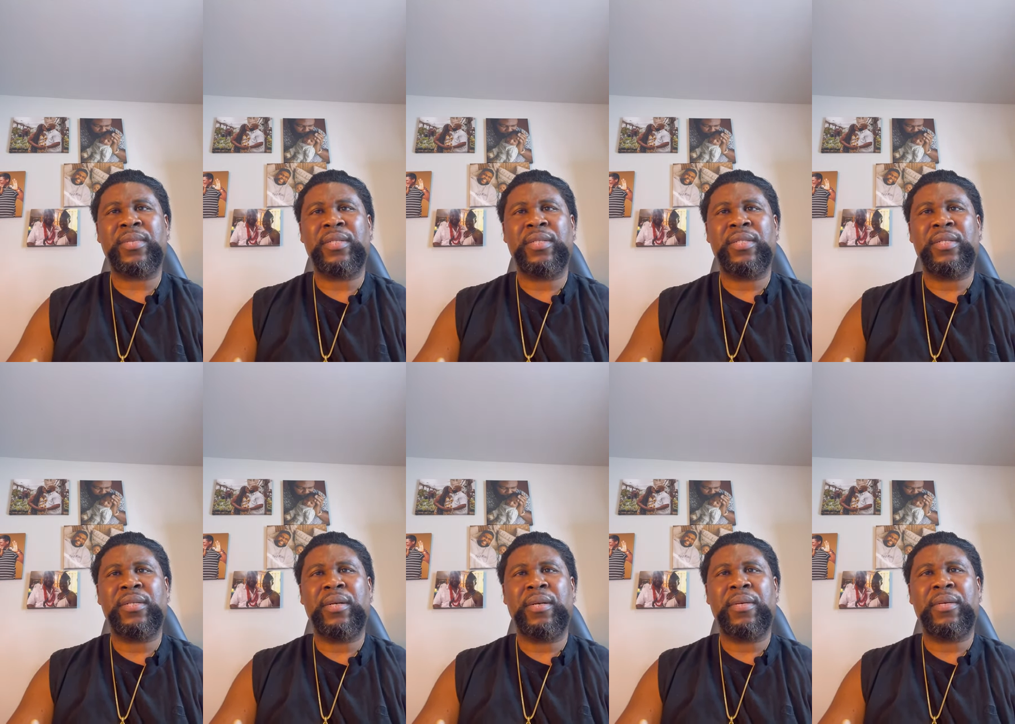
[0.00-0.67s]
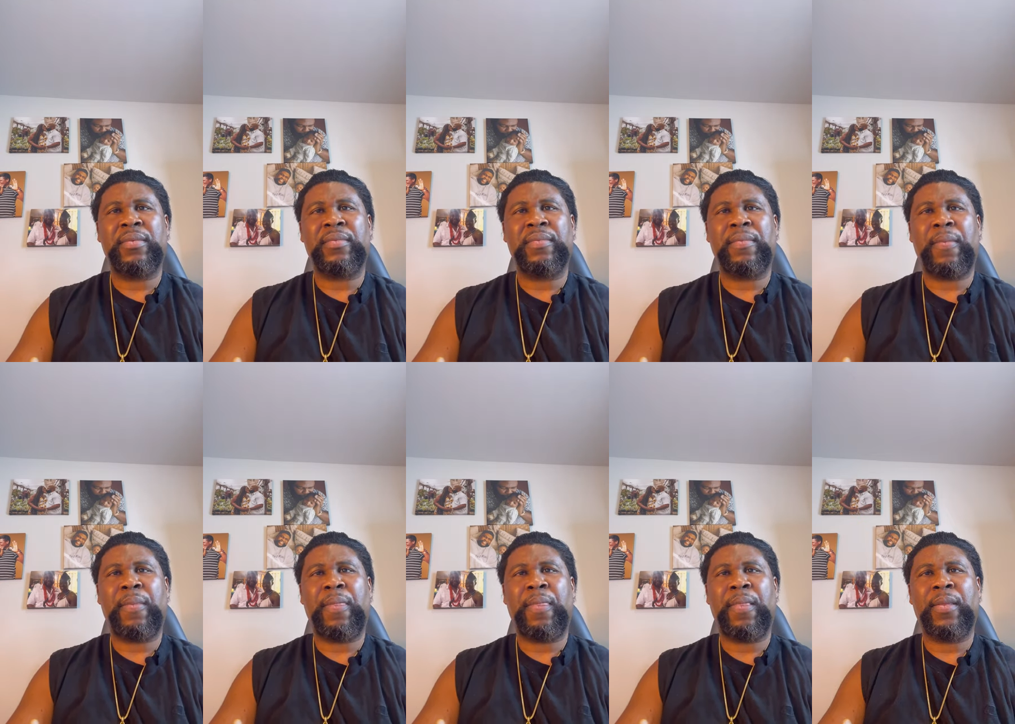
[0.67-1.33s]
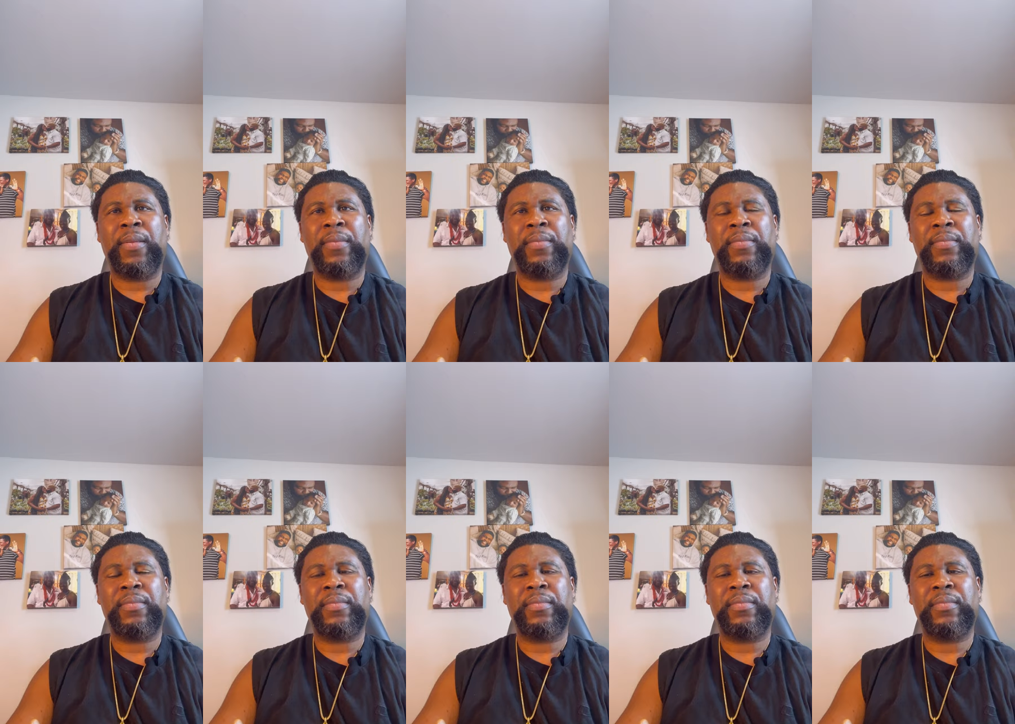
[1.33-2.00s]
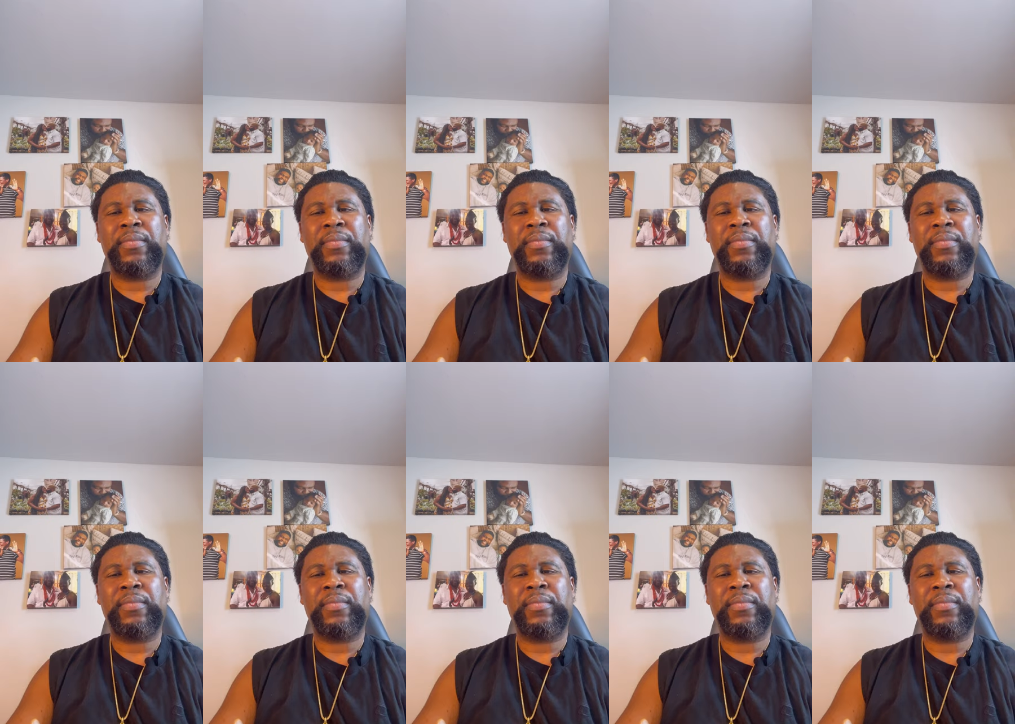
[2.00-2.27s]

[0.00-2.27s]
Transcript: No one is speaking in this clip.